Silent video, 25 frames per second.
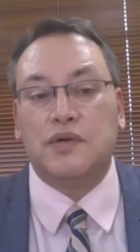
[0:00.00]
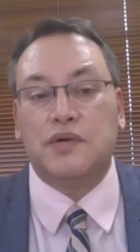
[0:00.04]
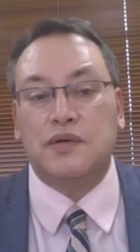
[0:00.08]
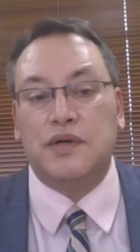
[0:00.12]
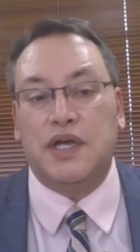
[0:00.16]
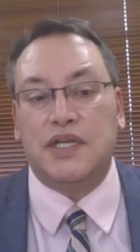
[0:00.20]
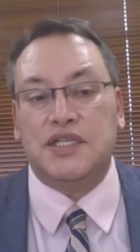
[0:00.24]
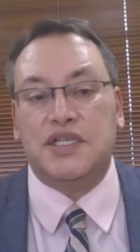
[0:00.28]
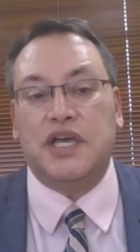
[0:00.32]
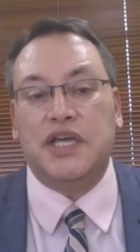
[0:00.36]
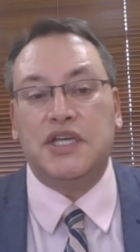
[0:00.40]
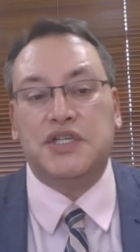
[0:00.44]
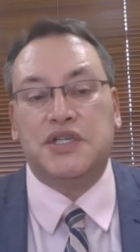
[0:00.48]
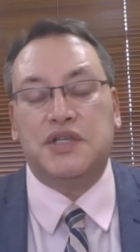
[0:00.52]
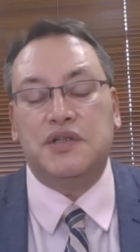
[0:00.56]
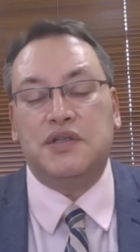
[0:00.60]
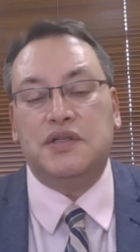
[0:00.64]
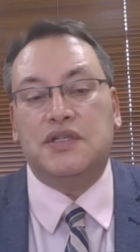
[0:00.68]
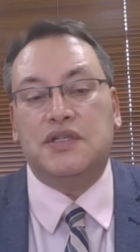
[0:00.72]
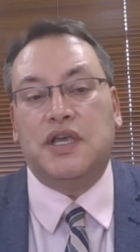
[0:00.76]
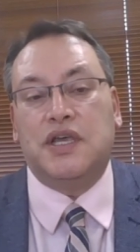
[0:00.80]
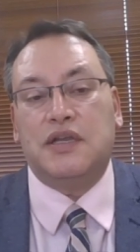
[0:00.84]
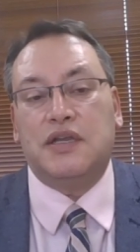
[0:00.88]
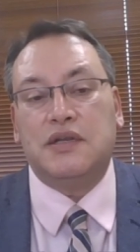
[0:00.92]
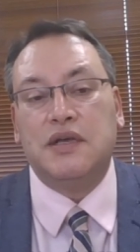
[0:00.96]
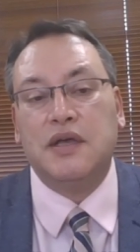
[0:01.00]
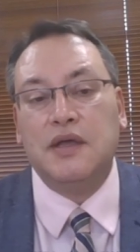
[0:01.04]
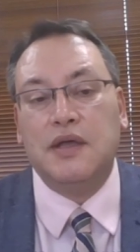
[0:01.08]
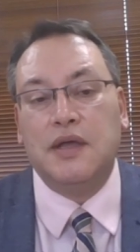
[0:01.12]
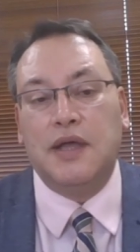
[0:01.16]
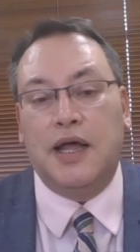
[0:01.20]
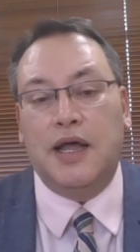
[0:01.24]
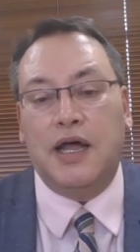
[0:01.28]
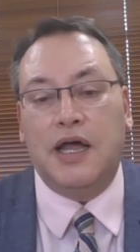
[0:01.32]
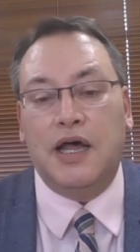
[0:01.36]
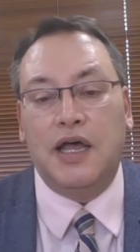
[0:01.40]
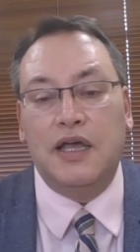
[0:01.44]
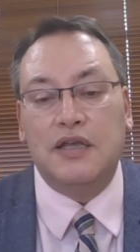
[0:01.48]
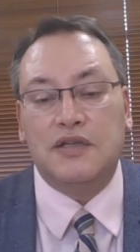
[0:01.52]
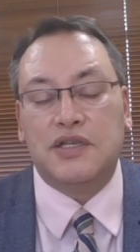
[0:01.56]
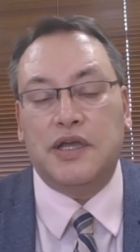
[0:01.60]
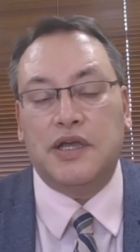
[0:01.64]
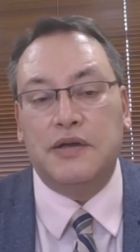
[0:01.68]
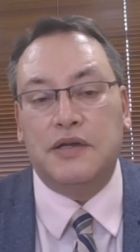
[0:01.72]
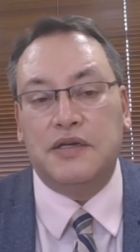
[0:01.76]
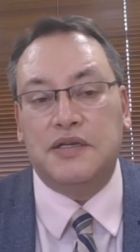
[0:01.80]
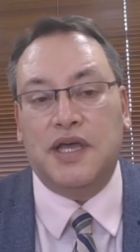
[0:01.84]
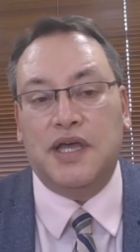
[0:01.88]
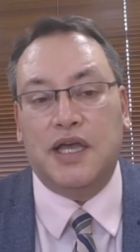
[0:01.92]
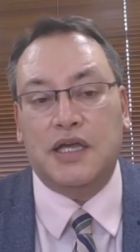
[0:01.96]
organisations that uh,
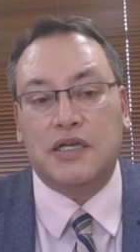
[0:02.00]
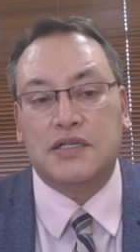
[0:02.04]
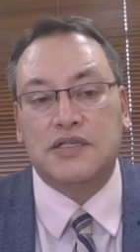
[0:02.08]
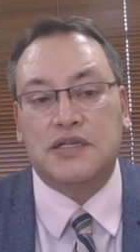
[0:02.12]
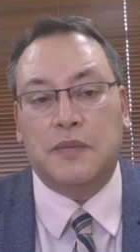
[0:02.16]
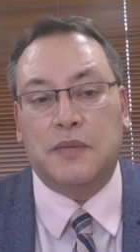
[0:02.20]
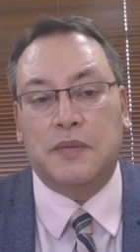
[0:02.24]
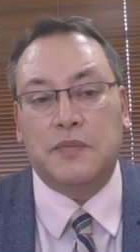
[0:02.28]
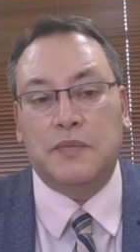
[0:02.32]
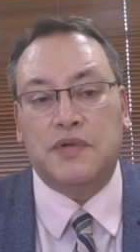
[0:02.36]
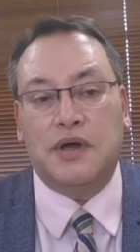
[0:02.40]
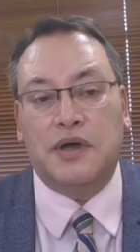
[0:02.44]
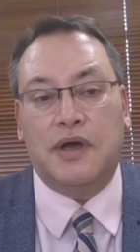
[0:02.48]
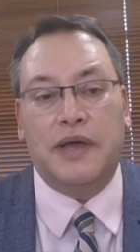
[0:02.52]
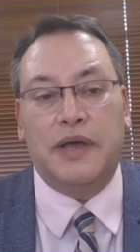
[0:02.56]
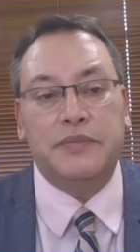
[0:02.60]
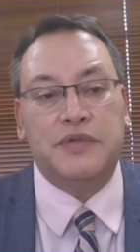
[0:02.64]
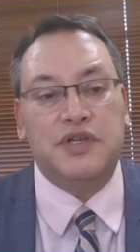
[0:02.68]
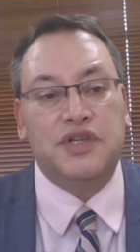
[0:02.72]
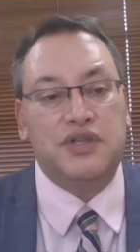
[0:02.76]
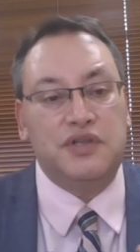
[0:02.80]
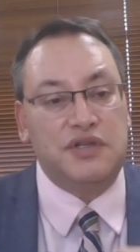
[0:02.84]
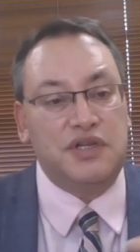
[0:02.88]
is going to take some time to,